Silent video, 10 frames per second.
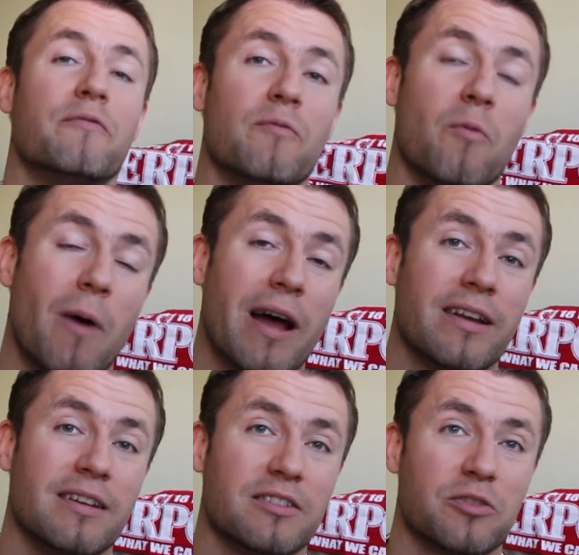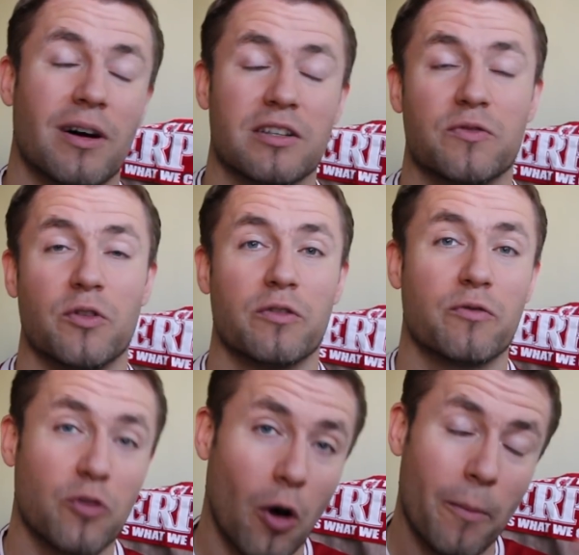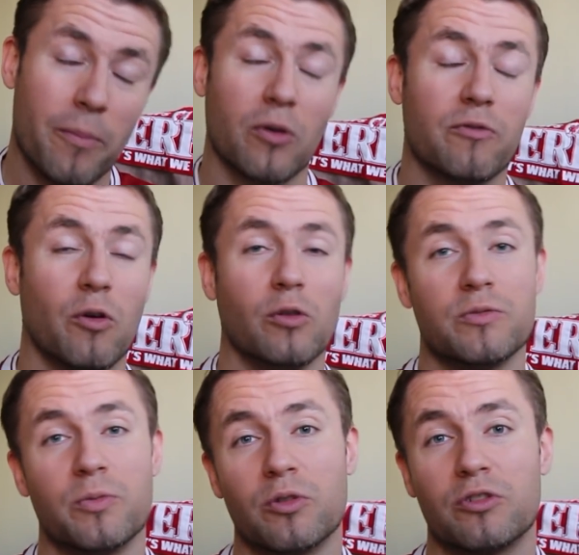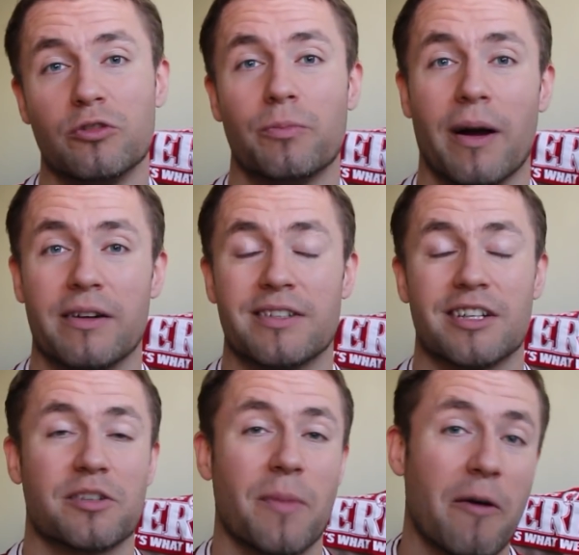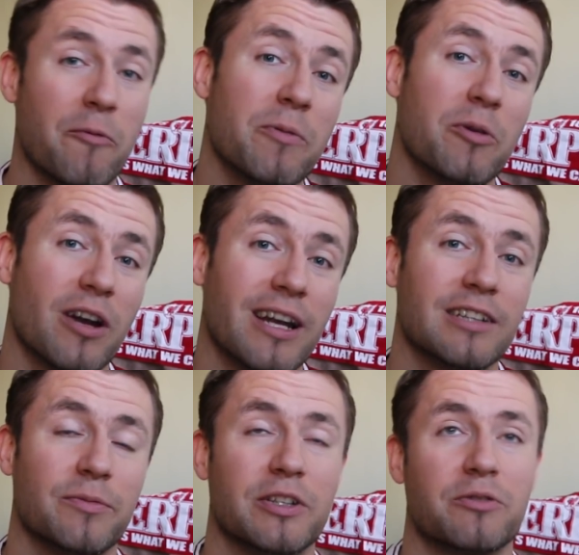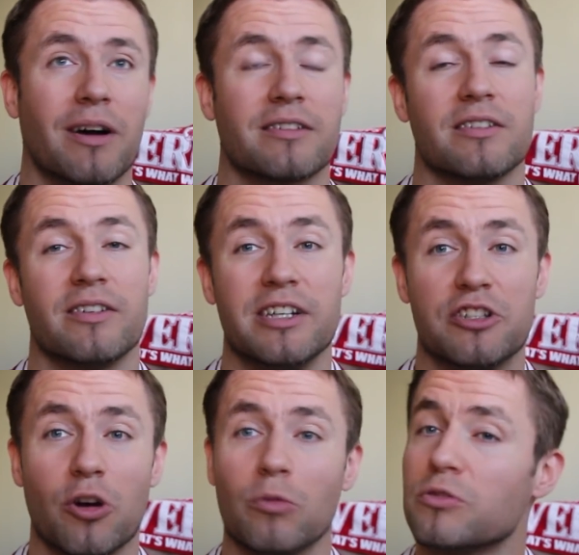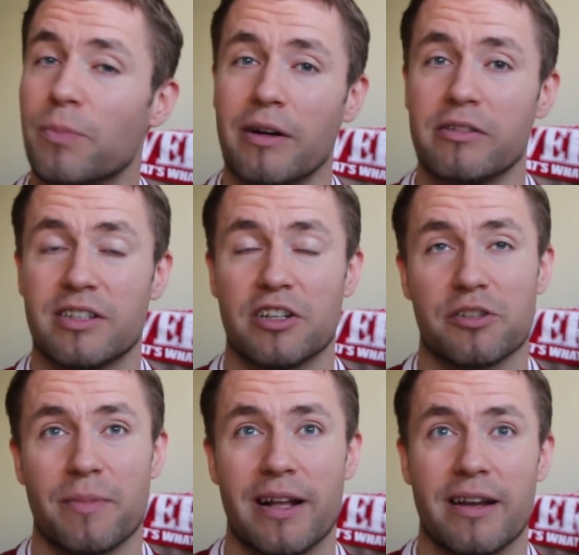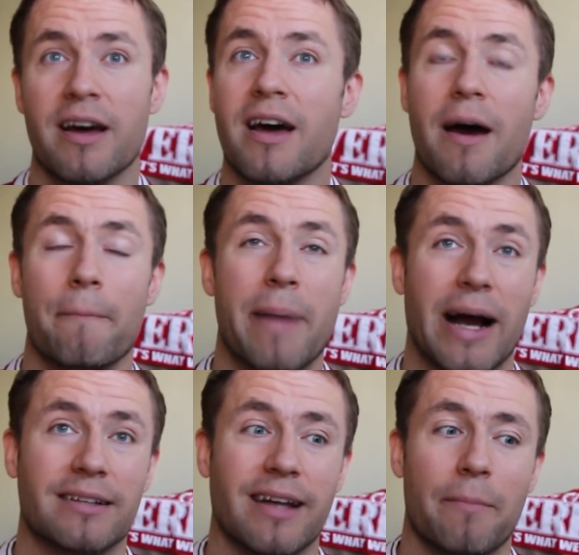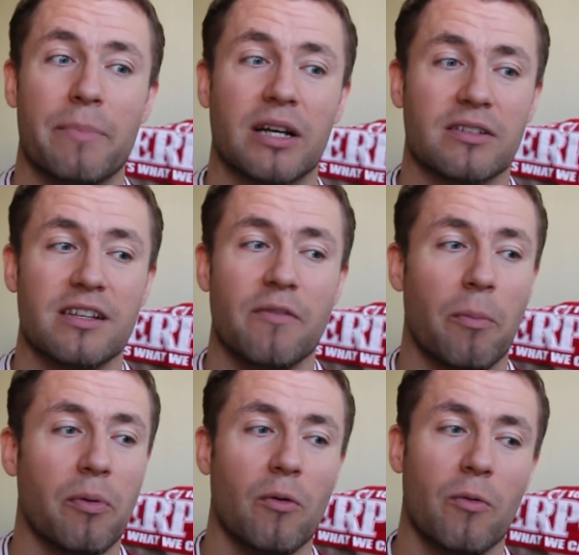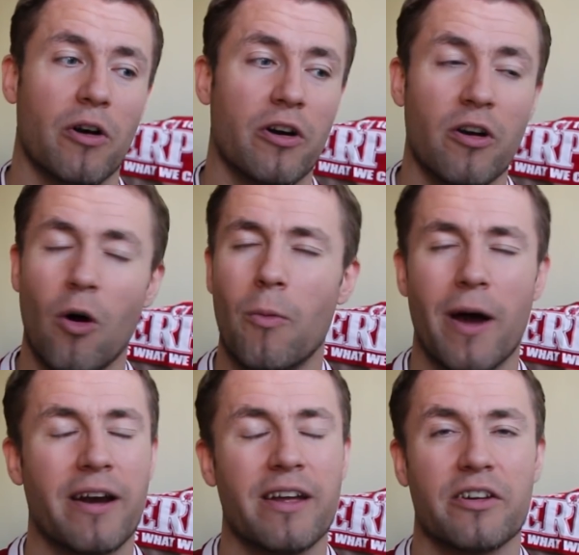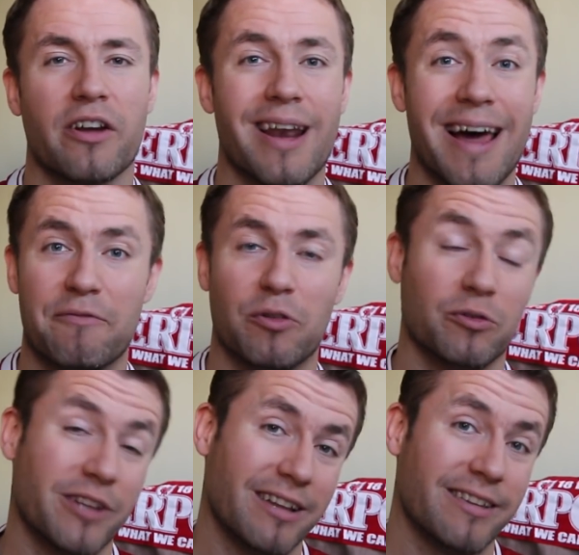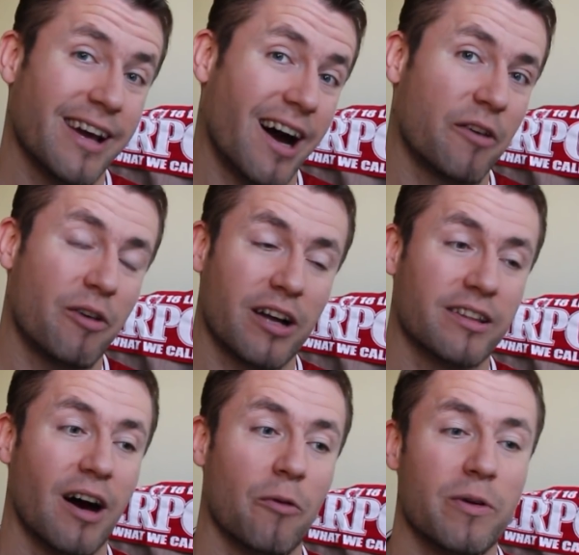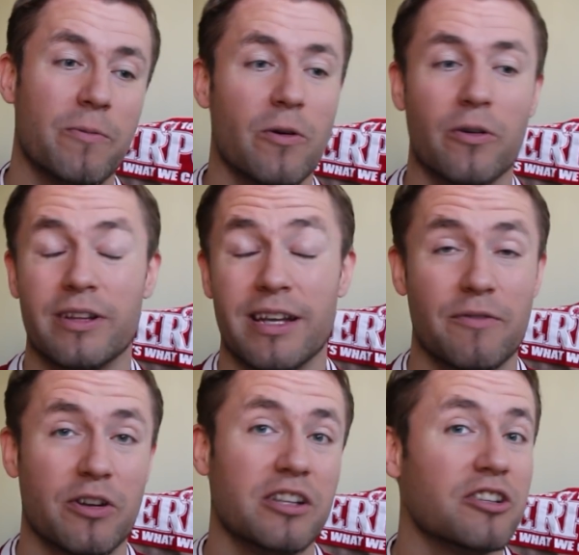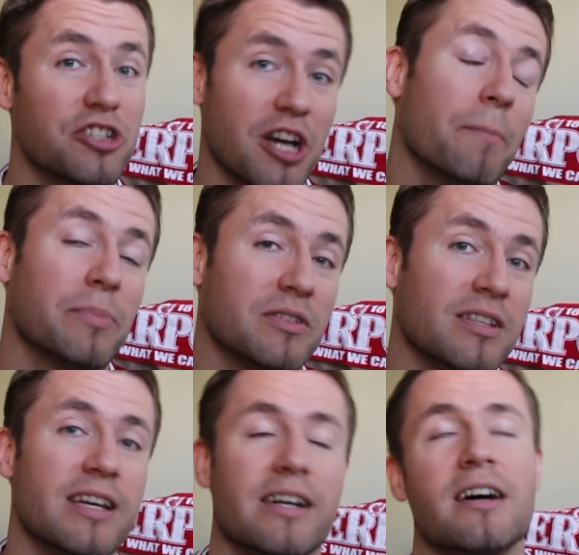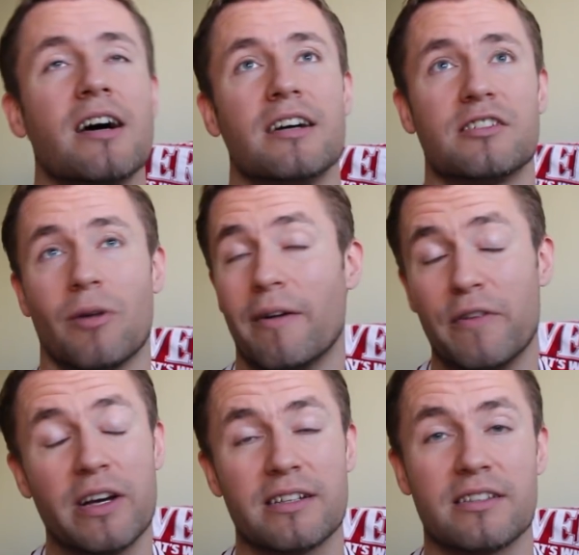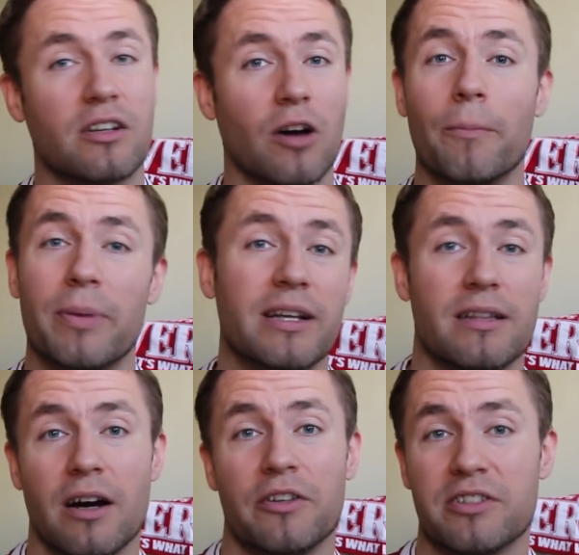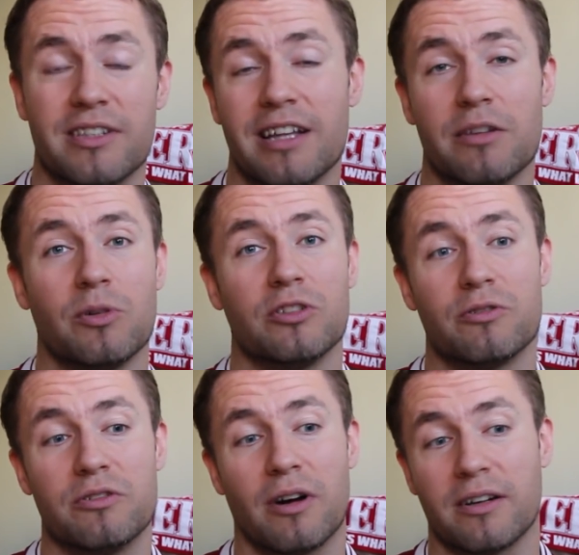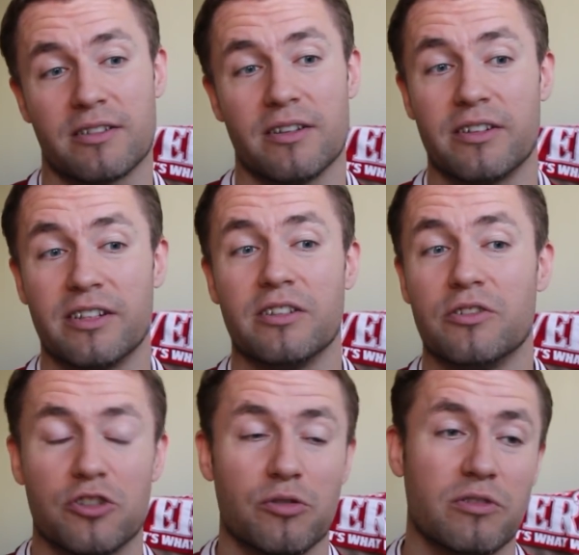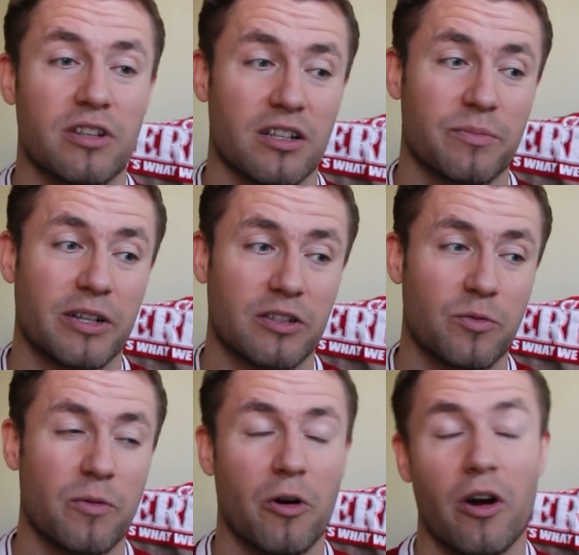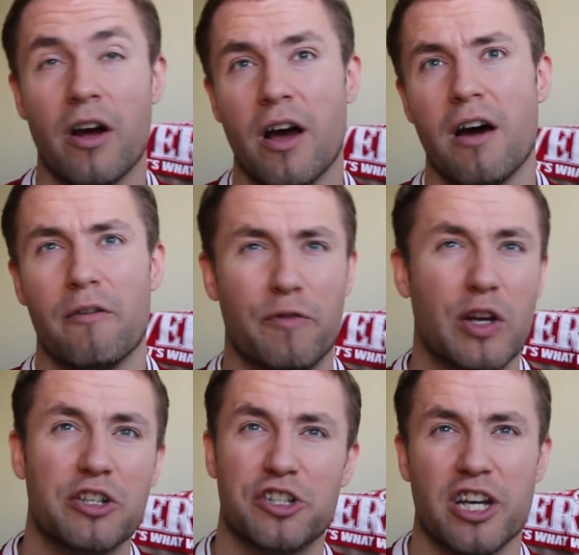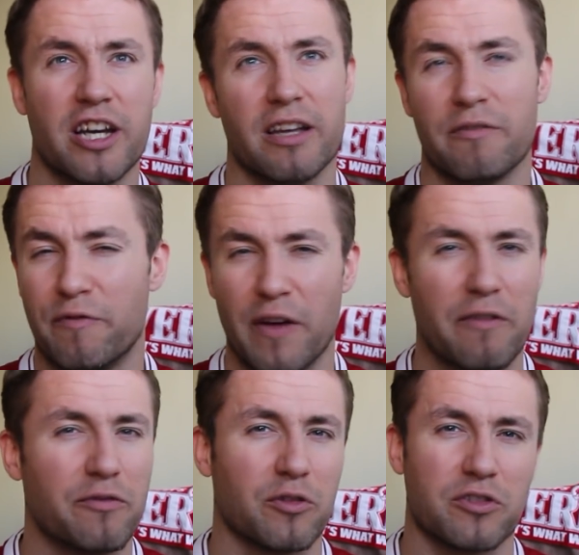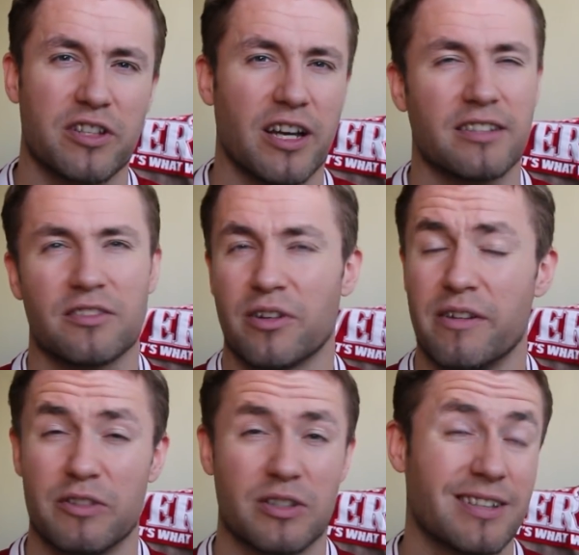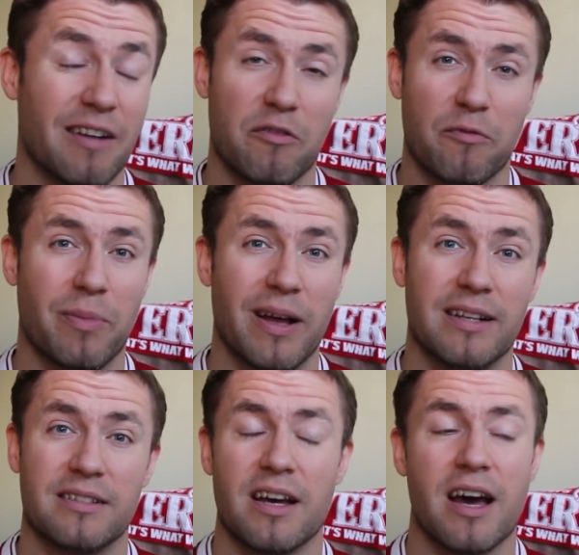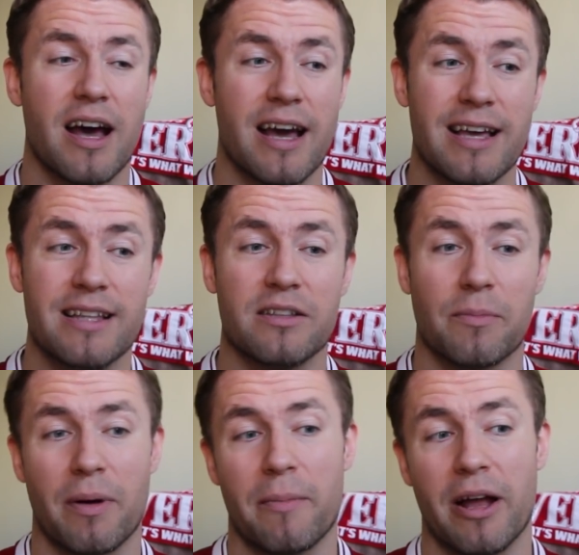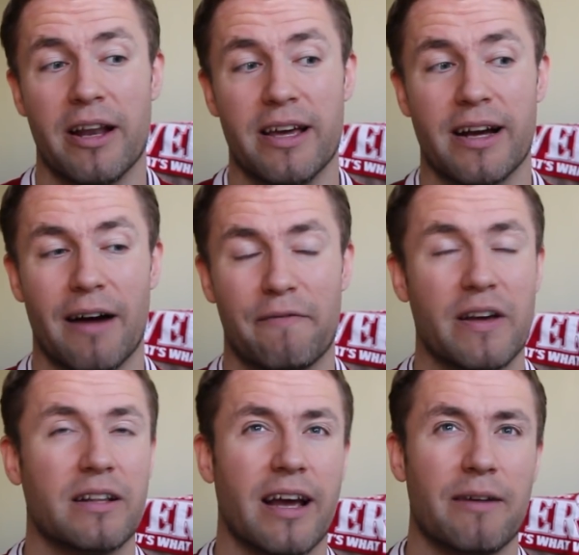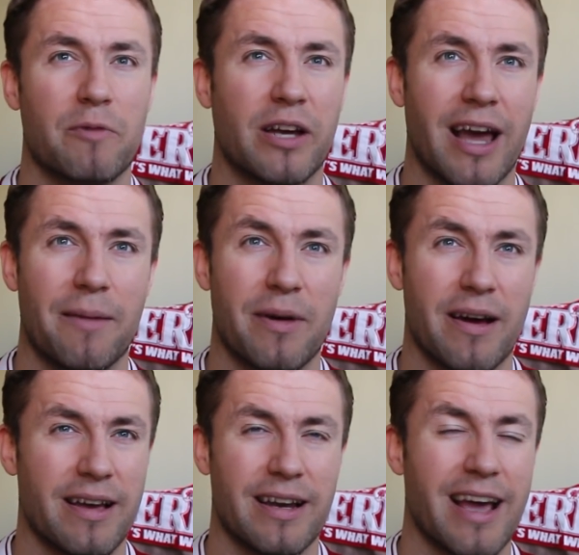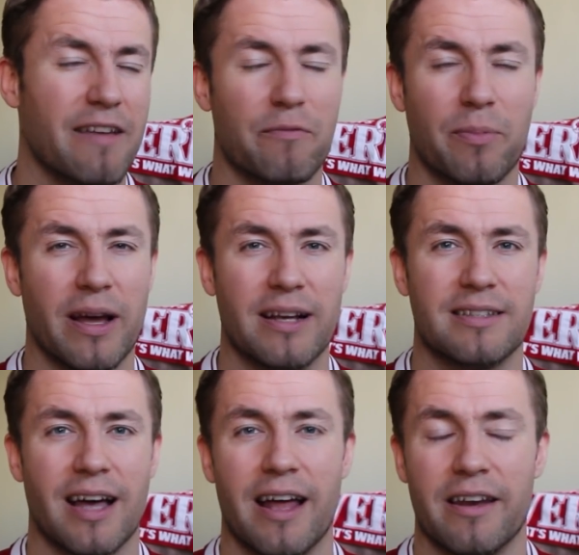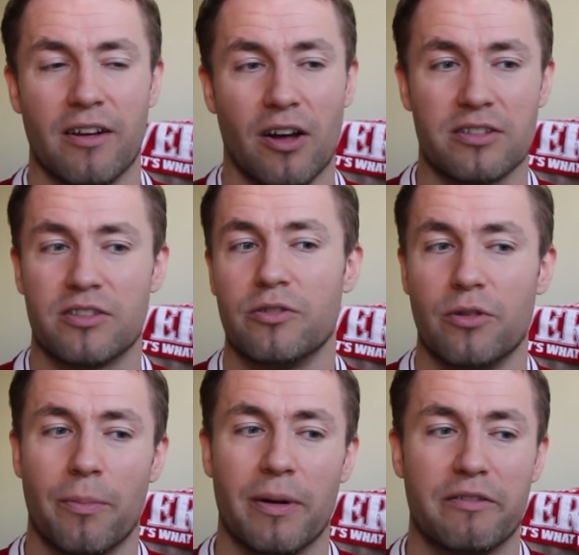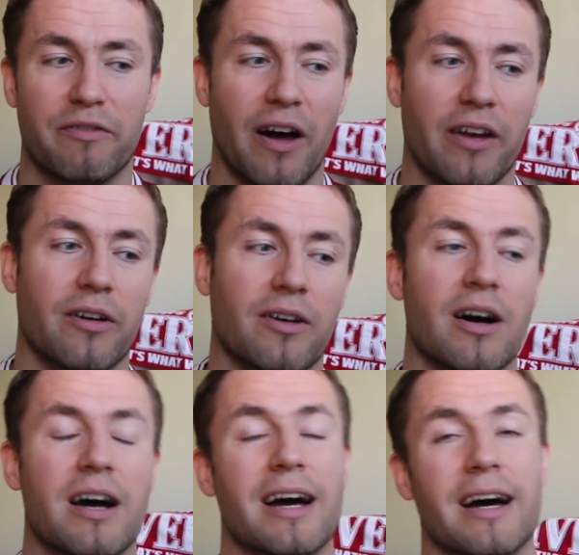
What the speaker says: when he transferred from Wolfsburg to Paris Saint-Germain. We were linked with Draxler. He chose Paris Saint-Germain back then because Liverpool were nowhere near the level that they are right now. We weren't even in the Champions League. So I think it's completely understandable that Draxler didn't choose us, because we were finishing in 5th or 6th or even 7th place in the Premier League. I think we came in 8th place and lost the Europa League final